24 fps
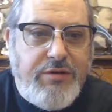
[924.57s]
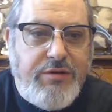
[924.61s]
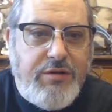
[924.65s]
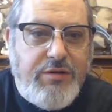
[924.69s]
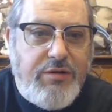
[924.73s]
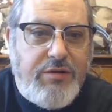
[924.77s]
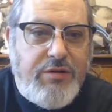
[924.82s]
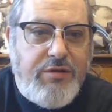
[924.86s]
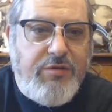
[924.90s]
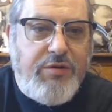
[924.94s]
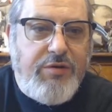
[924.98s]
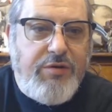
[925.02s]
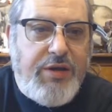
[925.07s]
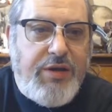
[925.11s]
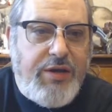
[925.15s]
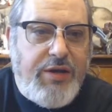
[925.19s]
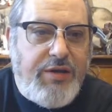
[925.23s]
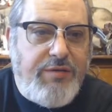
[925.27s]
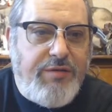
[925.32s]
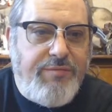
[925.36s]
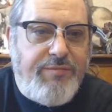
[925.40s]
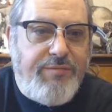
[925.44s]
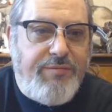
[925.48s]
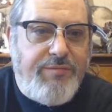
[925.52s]

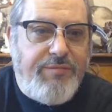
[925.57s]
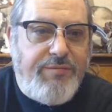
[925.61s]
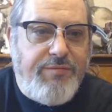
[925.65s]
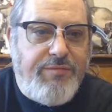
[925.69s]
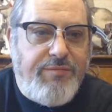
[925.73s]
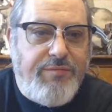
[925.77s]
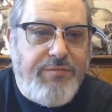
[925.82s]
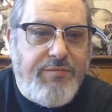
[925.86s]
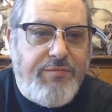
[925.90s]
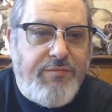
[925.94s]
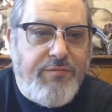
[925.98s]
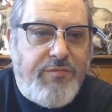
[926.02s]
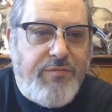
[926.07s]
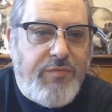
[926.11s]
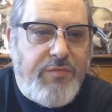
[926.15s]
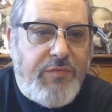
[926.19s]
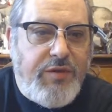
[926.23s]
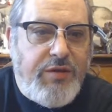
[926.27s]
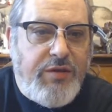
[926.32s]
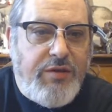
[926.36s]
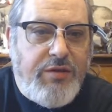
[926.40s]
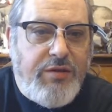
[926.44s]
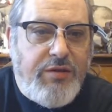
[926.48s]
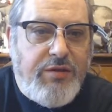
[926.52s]
Okay.
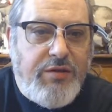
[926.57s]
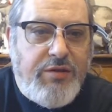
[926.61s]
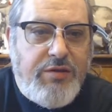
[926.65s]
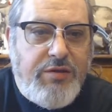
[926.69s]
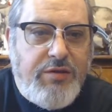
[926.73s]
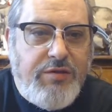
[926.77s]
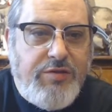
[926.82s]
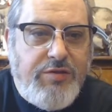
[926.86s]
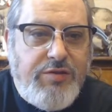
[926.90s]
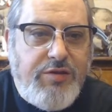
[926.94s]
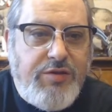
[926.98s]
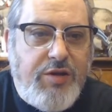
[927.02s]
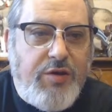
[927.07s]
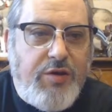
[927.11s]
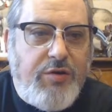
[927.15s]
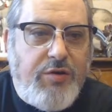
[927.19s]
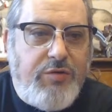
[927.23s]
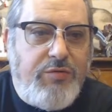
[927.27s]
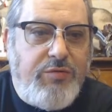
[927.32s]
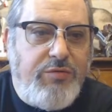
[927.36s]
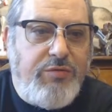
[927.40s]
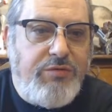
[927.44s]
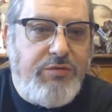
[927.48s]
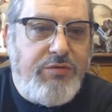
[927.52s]

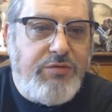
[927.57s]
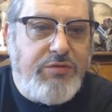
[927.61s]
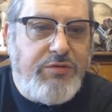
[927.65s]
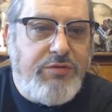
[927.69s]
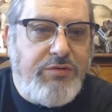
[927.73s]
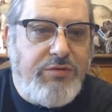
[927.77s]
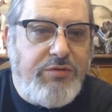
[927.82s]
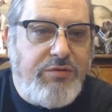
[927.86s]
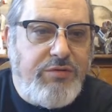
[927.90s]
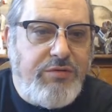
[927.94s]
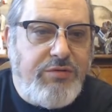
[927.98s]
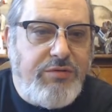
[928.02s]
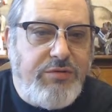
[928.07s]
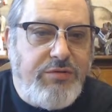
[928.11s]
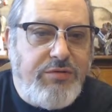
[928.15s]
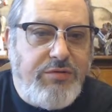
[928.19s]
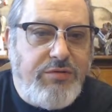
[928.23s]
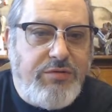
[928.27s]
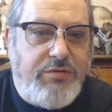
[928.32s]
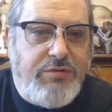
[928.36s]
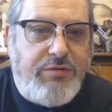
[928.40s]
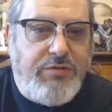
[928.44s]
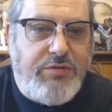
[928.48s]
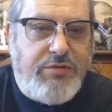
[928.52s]
So,
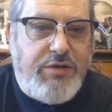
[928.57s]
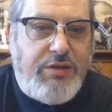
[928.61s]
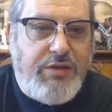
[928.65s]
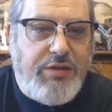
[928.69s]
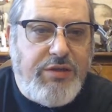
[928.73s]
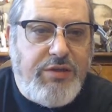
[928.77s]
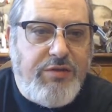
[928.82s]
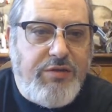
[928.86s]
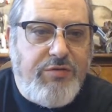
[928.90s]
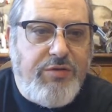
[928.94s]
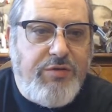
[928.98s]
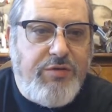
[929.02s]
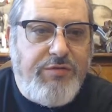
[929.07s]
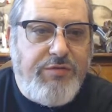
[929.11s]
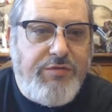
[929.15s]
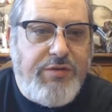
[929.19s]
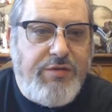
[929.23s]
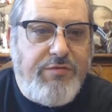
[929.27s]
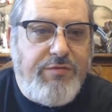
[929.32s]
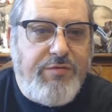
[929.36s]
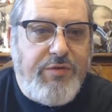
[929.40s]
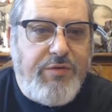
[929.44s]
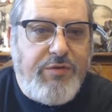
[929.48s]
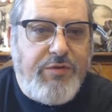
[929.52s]
and they do have the
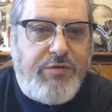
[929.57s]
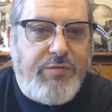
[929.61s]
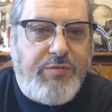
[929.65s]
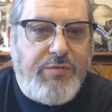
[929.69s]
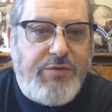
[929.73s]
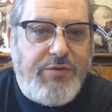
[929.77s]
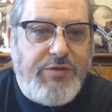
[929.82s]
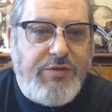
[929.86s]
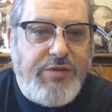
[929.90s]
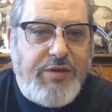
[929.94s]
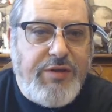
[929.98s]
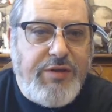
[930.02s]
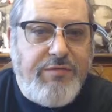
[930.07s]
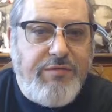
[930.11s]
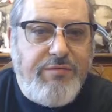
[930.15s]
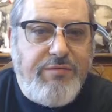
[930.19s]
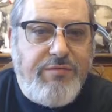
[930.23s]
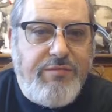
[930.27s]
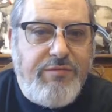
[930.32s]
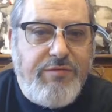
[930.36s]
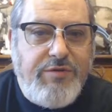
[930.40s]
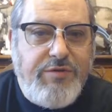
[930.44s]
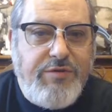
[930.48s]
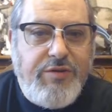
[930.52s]
invulnerable save.
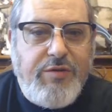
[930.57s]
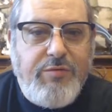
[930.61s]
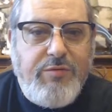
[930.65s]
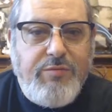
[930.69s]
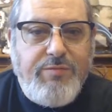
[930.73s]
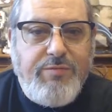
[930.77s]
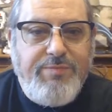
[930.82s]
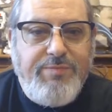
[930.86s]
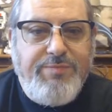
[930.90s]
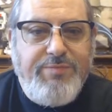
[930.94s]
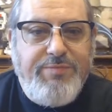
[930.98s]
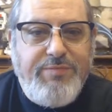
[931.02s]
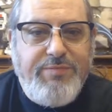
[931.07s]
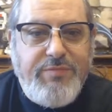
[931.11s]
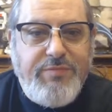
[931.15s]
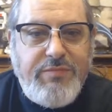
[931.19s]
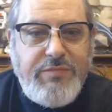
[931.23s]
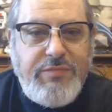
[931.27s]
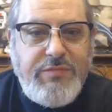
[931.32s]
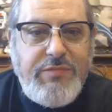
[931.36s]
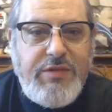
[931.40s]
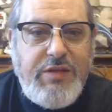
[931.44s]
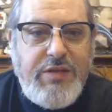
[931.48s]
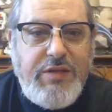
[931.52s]
So,
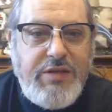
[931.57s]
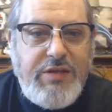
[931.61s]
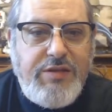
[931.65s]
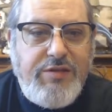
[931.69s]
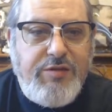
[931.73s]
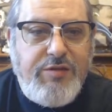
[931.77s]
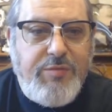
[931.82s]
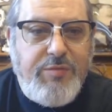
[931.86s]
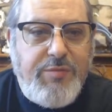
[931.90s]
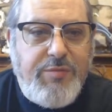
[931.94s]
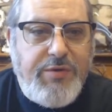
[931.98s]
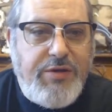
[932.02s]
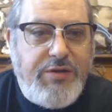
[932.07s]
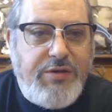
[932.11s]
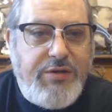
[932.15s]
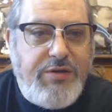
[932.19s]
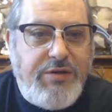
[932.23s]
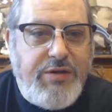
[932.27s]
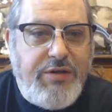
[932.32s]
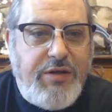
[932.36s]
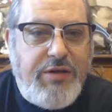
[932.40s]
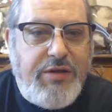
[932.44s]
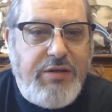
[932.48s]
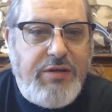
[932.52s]
not so much.
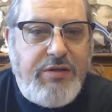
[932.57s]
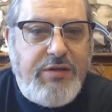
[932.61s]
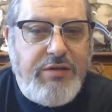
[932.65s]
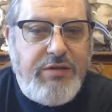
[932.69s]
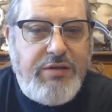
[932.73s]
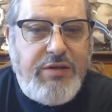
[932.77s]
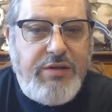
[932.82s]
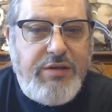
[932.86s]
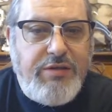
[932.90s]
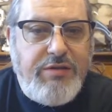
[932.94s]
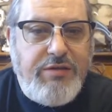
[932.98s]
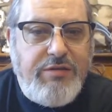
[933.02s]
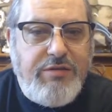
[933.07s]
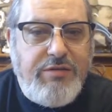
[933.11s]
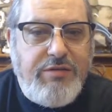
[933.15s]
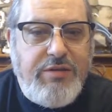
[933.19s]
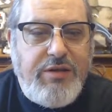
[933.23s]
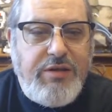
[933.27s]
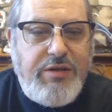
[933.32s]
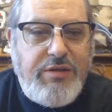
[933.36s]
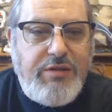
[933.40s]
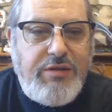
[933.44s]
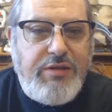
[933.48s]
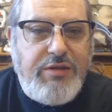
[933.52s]
Not
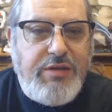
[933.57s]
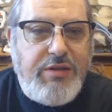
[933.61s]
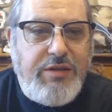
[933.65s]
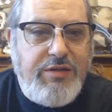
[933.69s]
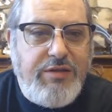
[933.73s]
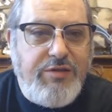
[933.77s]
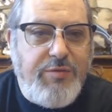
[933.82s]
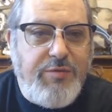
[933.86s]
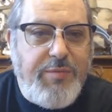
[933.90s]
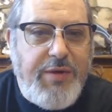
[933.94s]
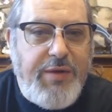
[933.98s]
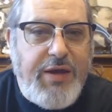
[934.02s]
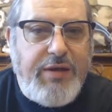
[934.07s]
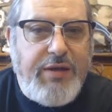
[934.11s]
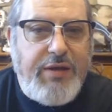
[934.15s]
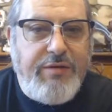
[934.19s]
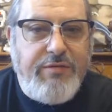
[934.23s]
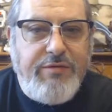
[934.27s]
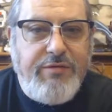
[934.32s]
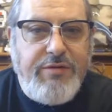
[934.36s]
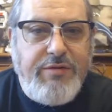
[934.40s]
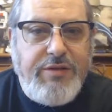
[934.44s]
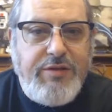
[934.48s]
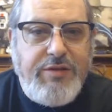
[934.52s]
so bad.
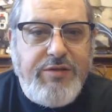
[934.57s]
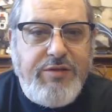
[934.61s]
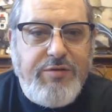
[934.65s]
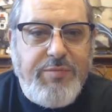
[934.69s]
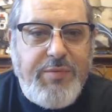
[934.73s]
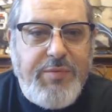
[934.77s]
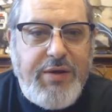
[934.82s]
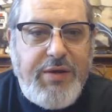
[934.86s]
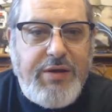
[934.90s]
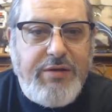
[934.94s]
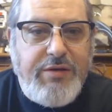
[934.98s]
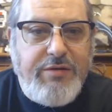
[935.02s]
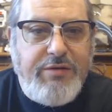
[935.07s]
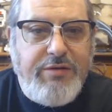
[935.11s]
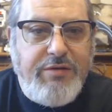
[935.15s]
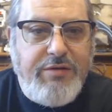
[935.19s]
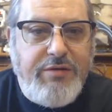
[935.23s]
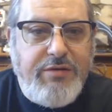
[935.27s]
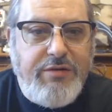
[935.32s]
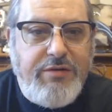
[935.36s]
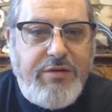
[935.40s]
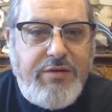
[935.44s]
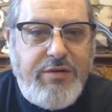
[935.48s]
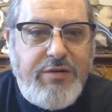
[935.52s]
Not so bad.
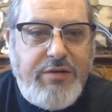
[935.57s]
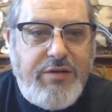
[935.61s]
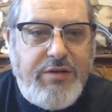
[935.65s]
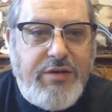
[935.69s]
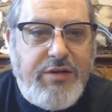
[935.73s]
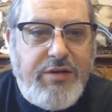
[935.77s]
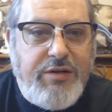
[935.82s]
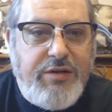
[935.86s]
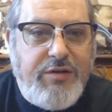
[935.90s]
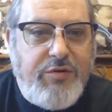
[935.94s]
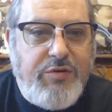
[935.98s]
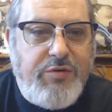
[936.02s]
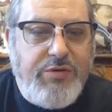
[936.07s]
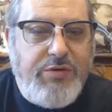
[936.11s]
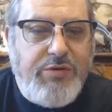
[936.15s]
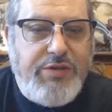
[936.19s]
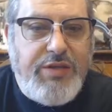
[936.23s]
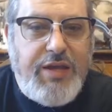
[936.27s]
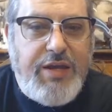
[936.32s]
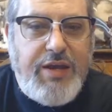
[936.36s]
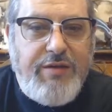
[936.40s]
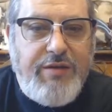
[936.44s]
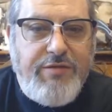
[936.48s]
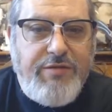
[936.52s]
And of course,
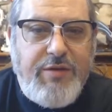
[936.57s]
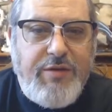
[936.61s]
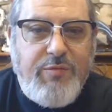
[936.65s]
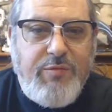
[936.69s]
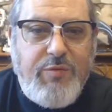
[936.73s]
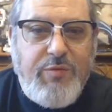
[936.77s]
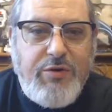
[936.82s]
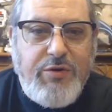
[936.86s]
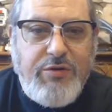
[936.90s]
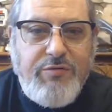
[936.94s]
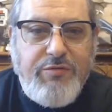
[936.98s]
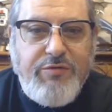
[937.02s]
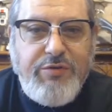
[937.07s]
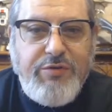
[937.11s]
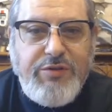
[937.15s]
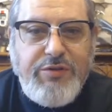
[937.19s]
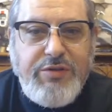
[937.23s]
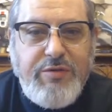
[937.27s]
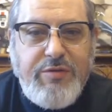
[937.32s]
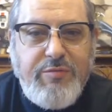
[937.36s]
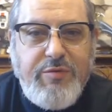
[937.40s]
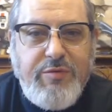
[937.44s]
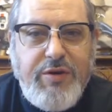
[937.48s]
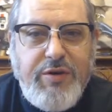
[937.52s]
they have that wonderful
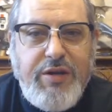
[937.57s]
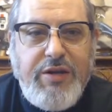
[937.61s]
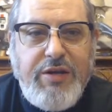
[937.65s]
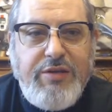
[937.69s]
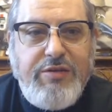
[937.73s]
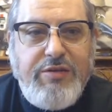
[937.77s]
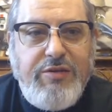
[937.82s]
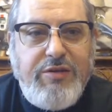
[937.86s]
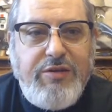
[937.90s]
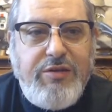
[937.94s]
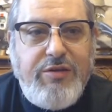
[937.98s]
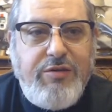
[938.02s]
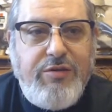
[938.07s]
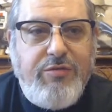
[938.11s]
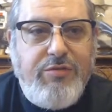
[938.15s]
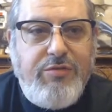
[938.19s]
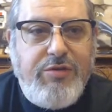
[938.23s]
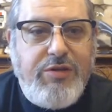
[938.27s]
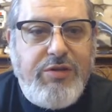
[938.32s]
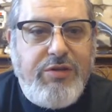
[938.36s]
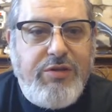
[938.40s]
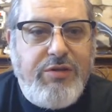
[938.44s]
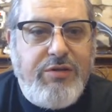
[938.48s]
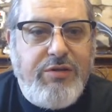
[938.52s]
summary
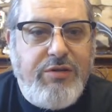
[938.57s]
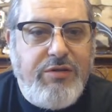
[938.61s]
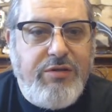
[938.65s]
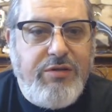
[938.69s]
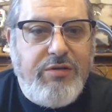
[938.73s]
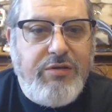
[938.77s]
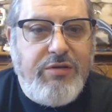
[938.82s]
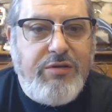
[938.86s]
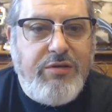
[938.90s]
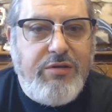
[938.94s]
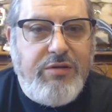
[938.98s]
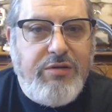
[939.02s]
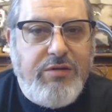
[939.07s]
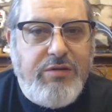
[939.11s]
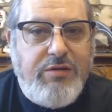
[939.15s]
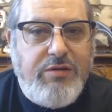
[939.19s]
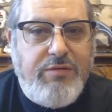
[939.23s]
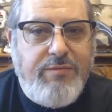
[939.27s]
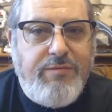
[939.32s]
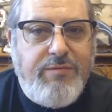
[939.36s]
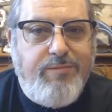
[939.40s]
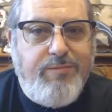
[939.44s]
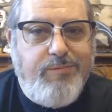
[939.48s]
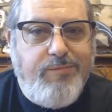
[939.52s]
execution.
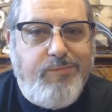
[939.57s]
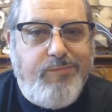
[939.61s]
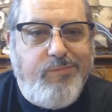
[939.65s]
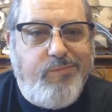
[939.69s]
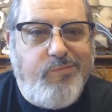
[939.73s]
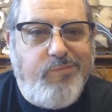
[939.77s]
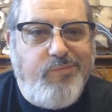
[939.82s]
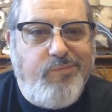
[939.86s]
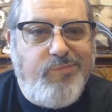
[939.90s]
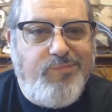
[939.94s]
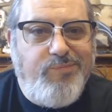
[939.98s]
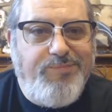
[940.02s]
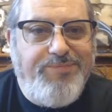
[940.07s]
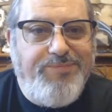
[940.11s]
Yeah,